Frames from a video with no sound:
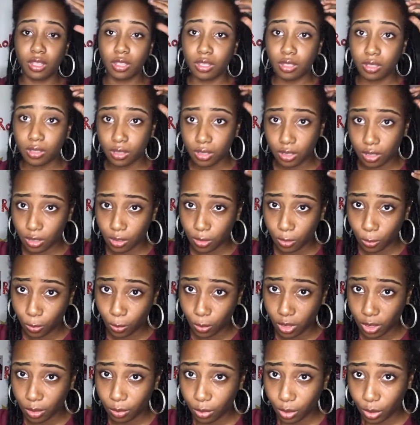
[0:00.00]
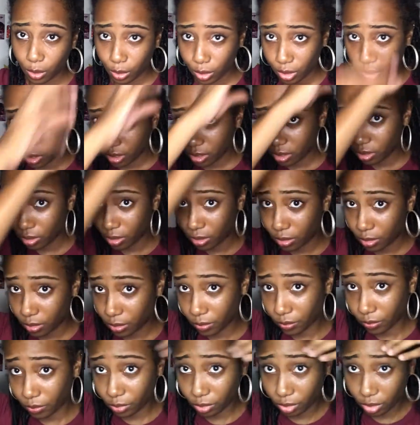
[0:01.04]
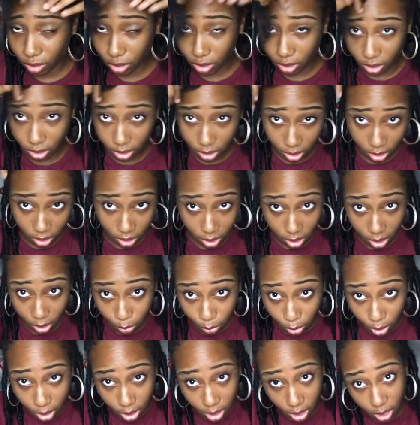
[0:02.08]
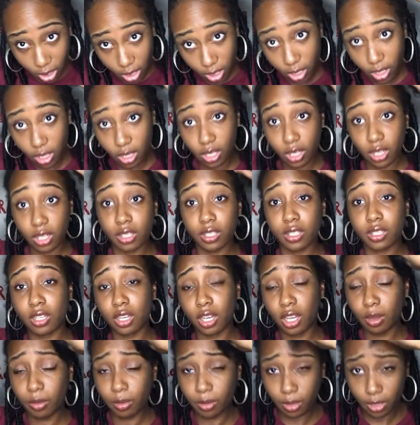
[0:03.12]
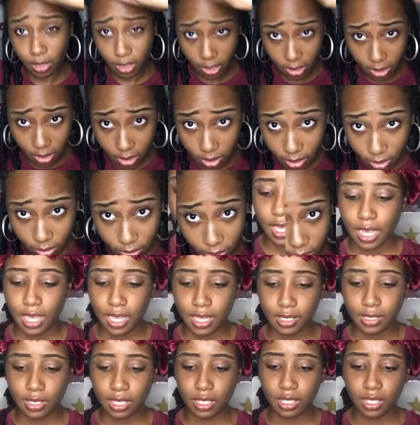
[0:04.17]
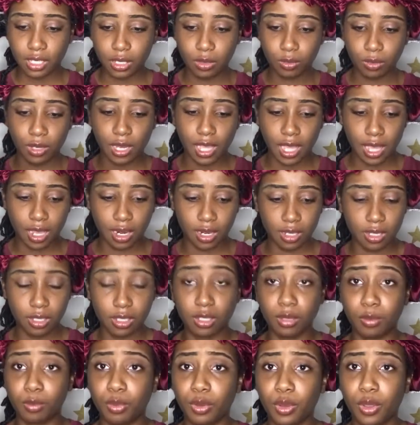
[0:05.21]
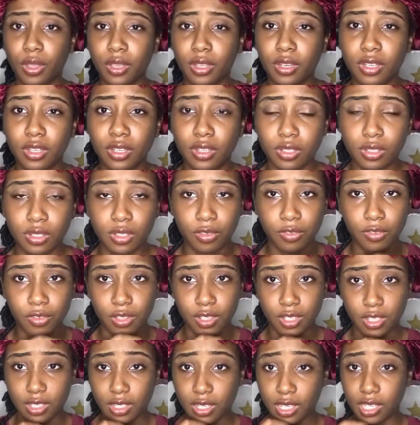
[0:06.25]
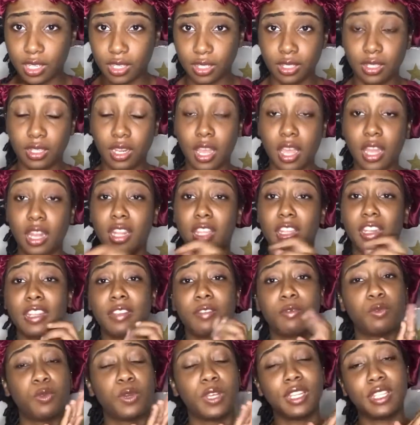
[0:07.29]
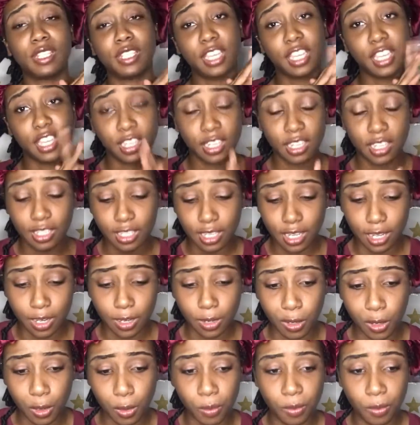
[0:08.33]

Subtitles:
So what I'm going to do is secure my hair in this top knot. Hey guys, I just want to add in some pointers for this hairstyle and then when taking it down.